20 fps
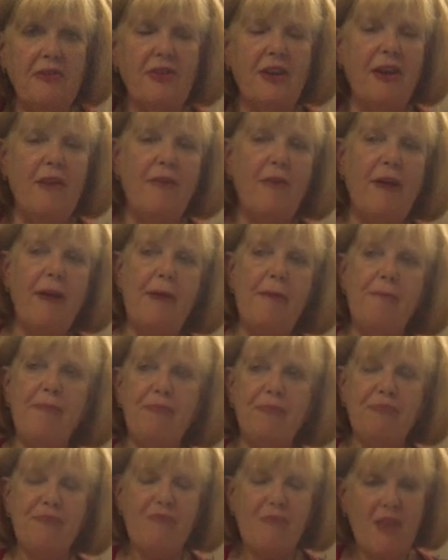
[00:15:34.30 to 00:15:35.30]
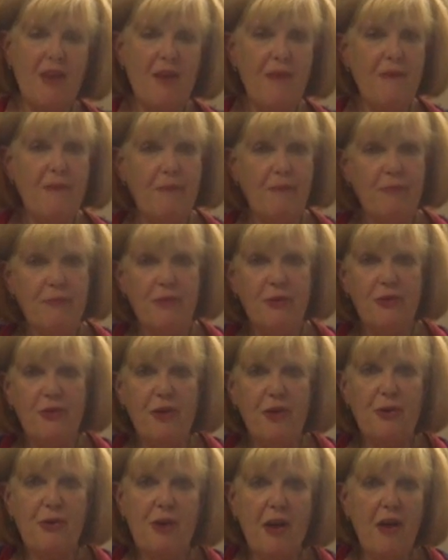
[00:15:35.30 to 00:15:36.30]
tastes like. Do you
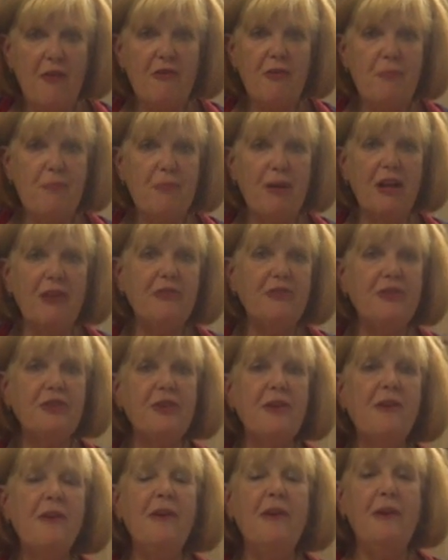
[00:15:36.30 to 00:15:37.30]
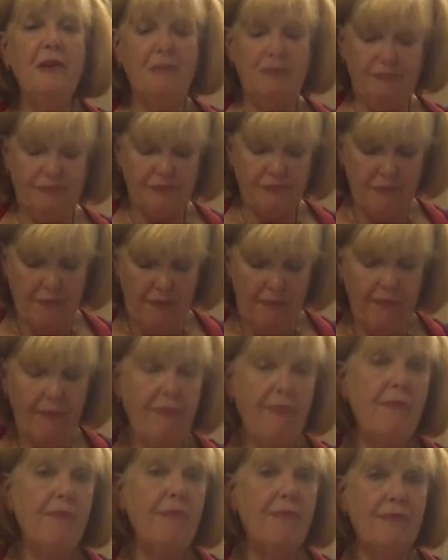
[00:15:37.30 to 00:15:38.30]
know currant buns?
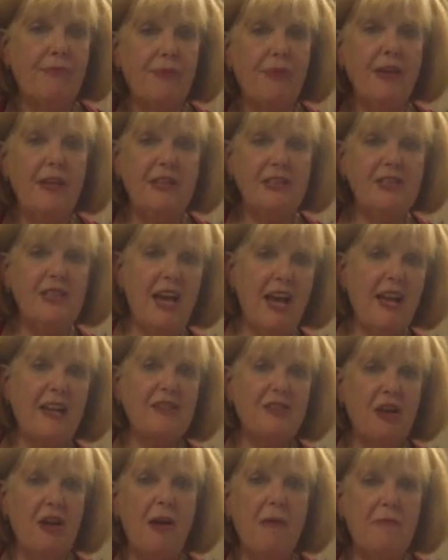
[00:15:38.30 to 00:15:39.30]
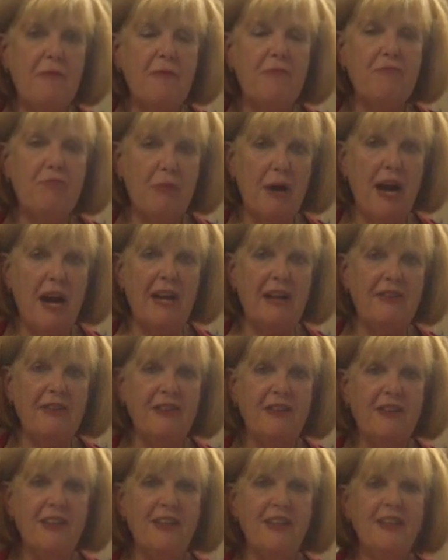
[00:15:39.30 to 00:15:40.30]
It's that type of bread.
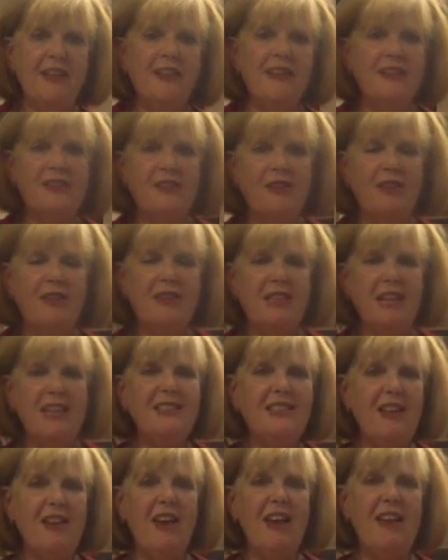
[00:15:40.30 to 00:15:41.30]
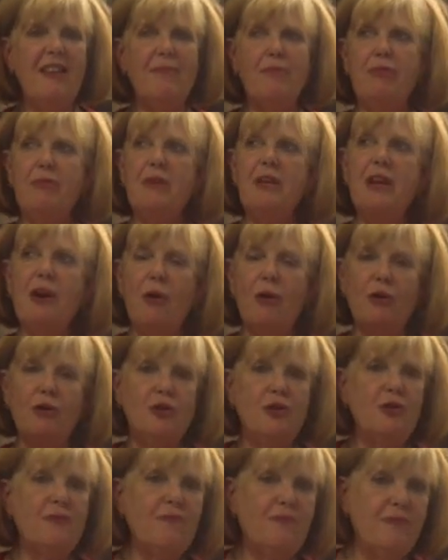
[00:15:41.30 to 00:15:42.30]
So it tastes like
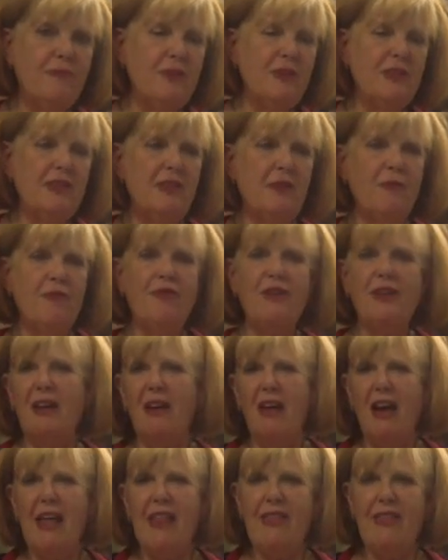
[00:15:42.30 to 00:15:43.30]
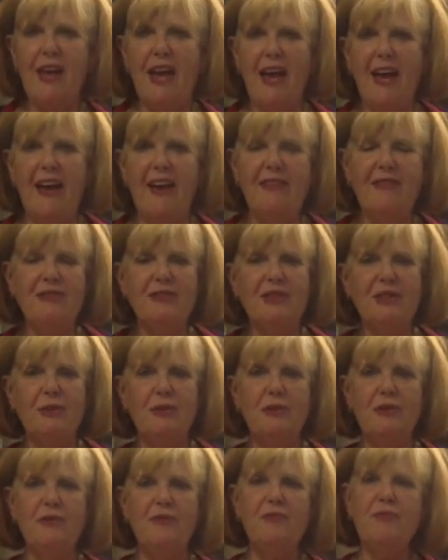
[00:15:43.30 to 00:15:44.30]
brioche, something like that.
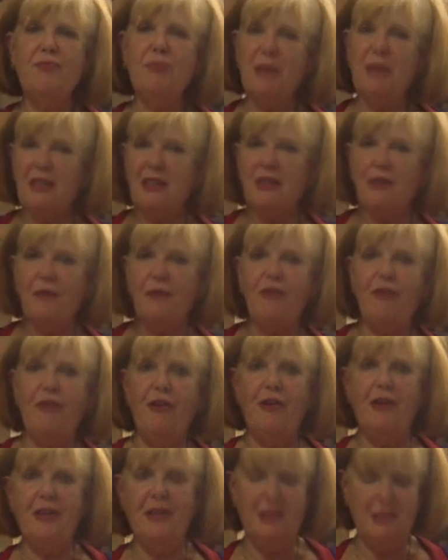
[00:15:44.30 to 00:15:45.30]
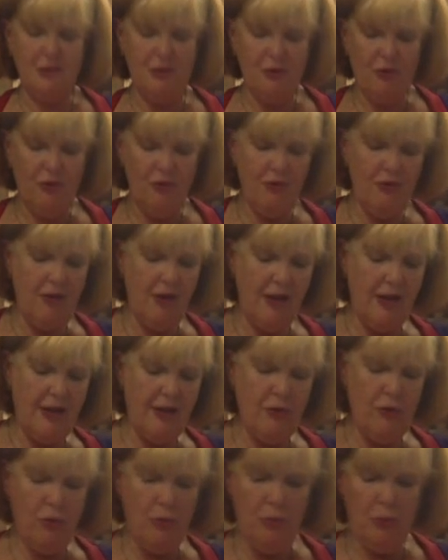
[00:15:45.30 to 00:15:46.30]
Sort of a bit different. It's not like
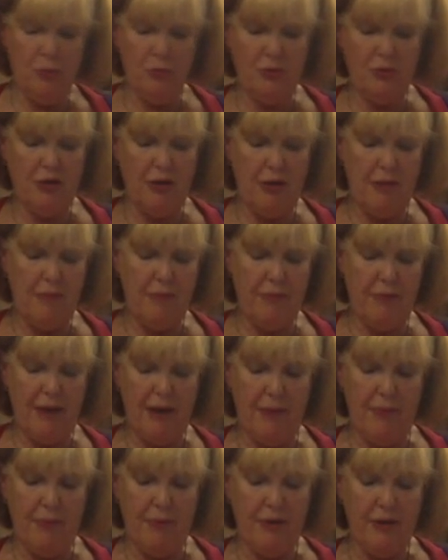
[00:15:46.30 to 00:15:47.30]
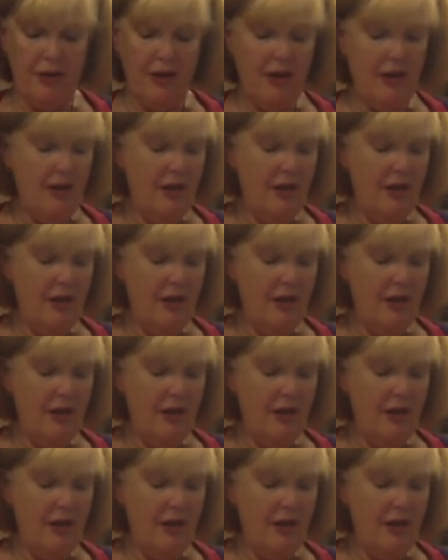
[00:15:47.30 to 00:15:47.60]
normal type bread, but